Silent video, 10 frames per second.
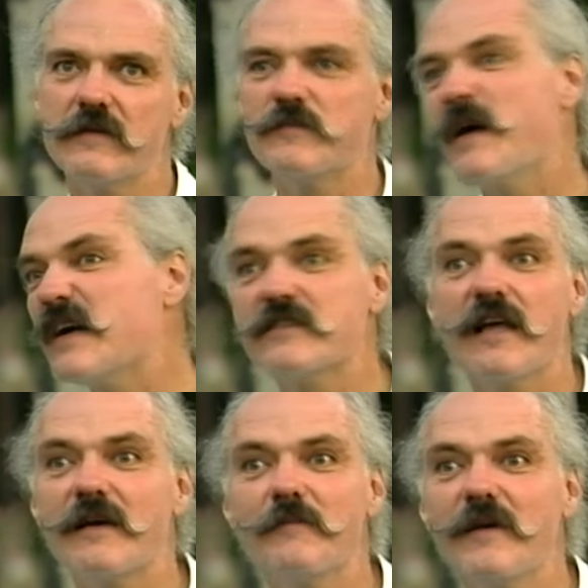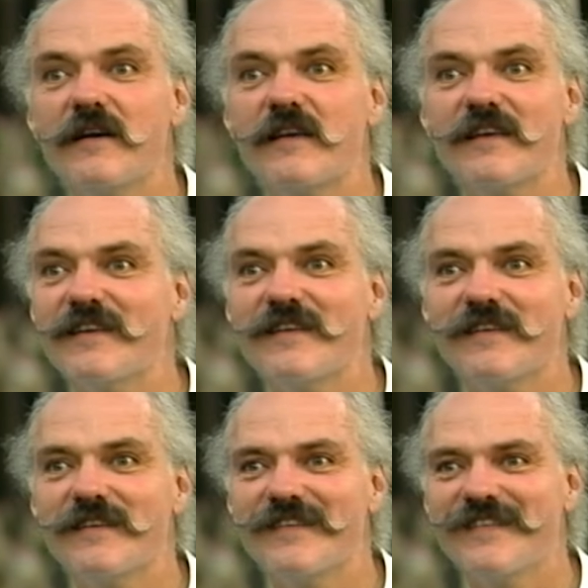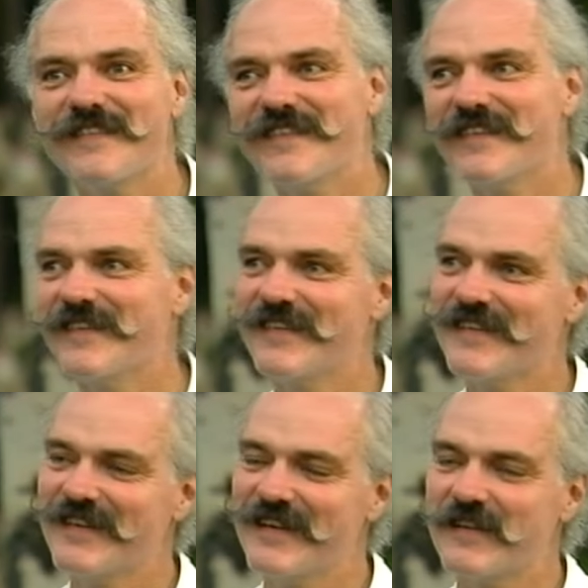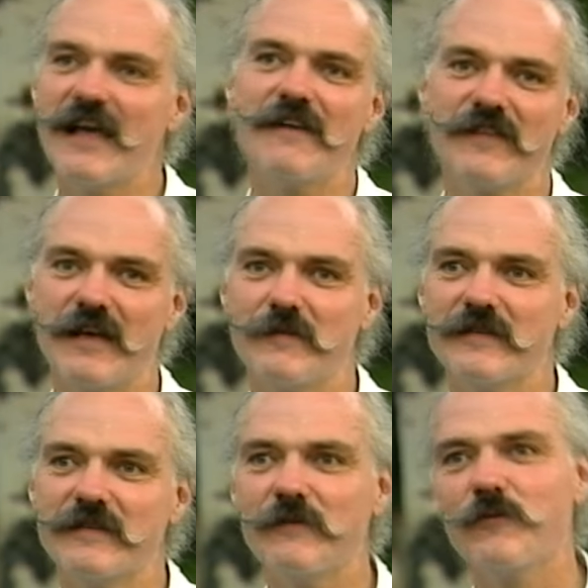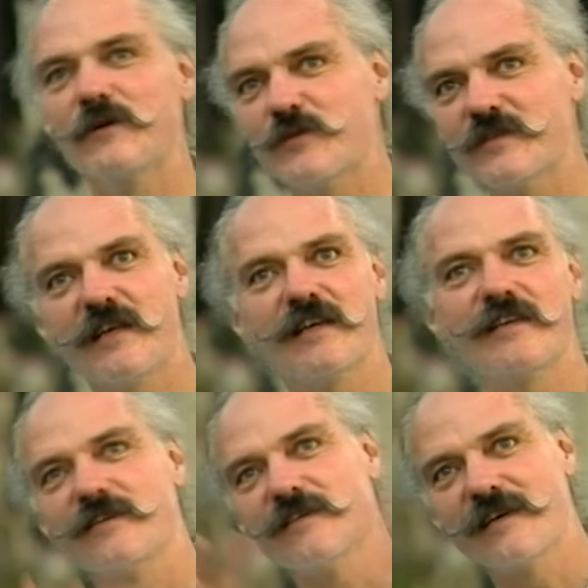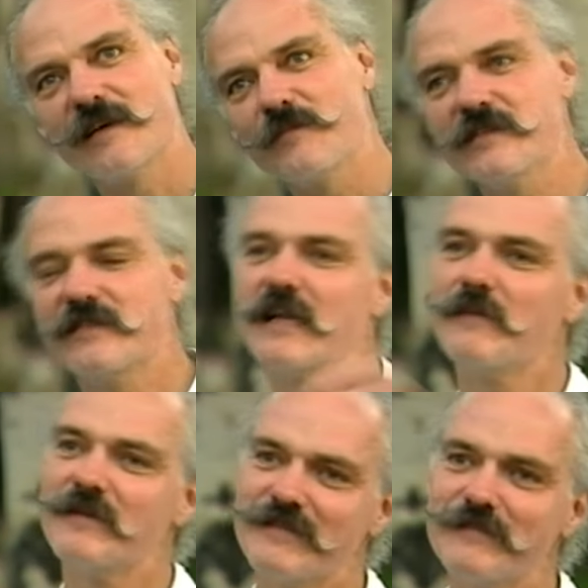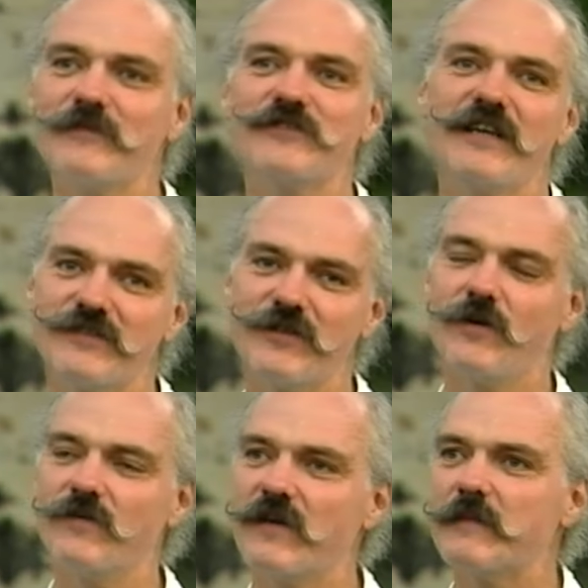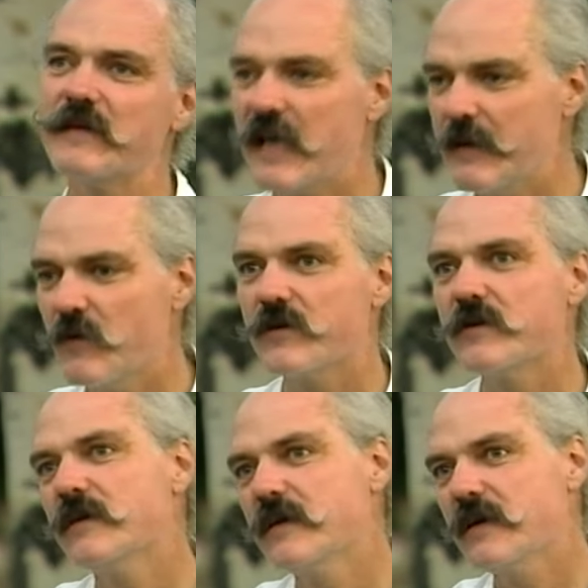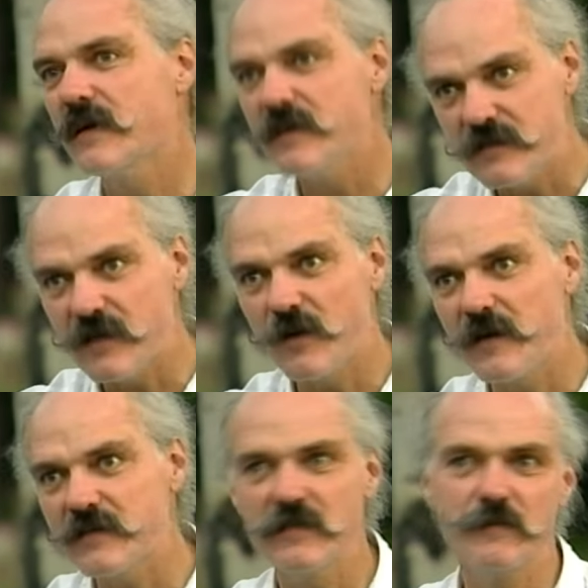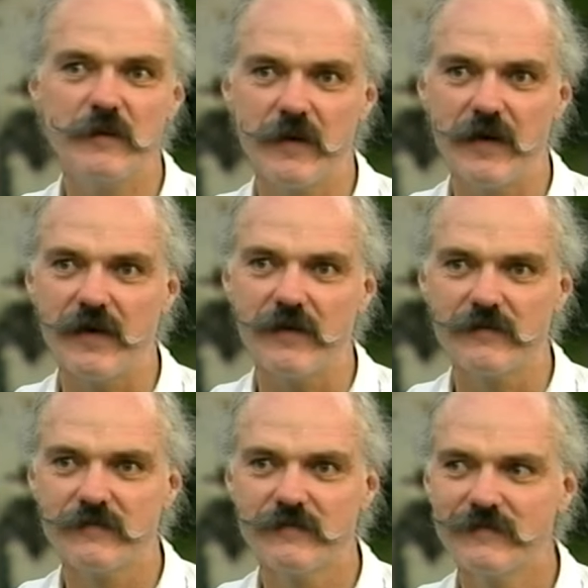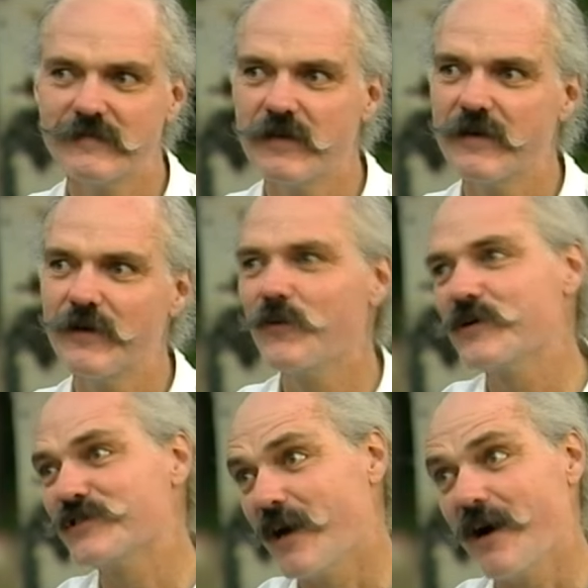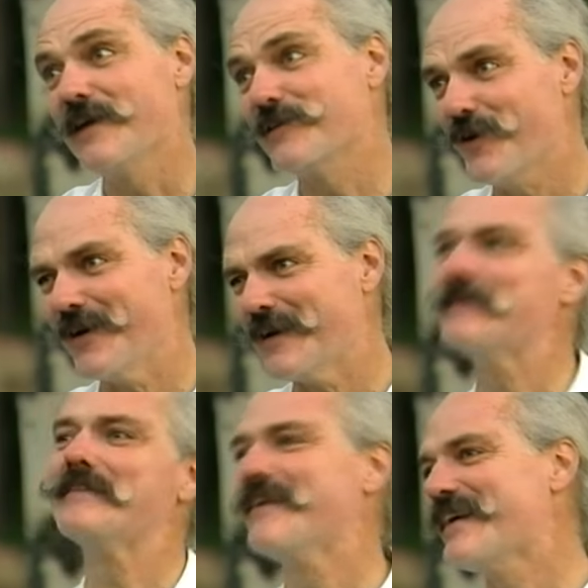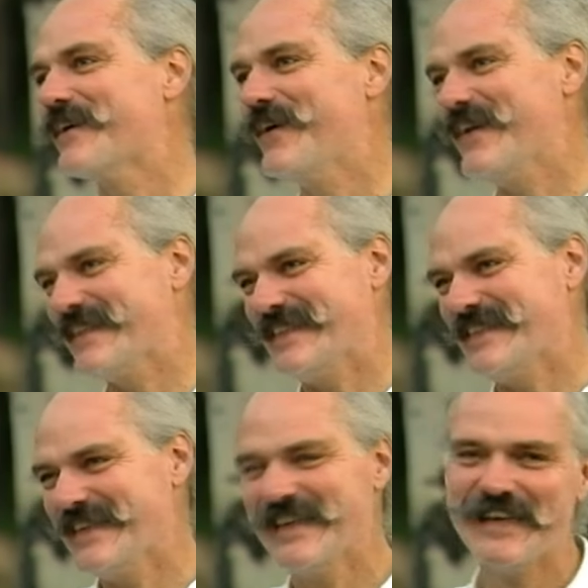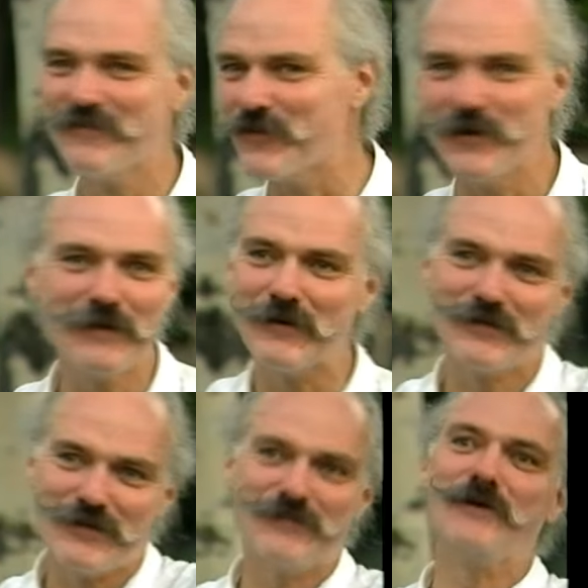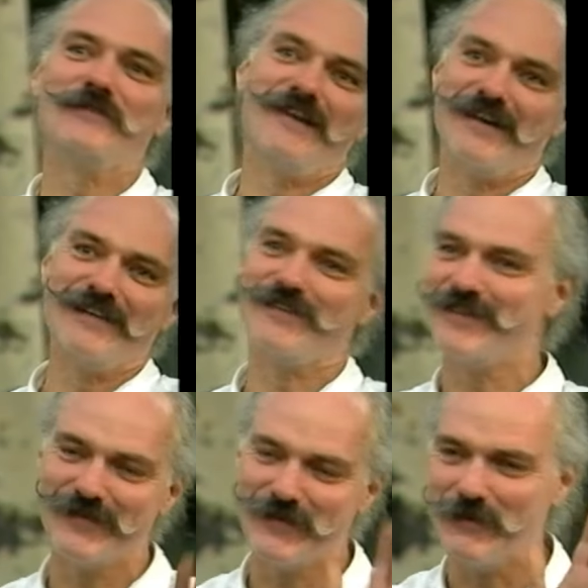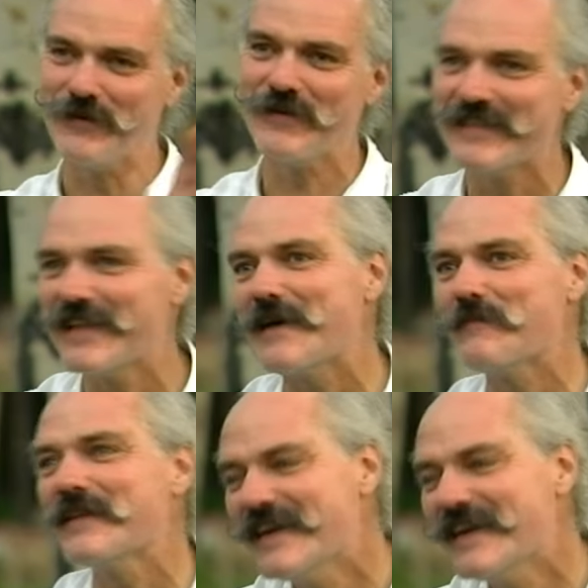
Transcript: his mind is like a monkey, and laughed at me, and which was like, you know, complete setup, and it changed the whole vibe. He came over and he sat on my sleeping bag, which Dying Dog had been lying on. For anyone who doesn't know Dying Dog, we won't go into that, but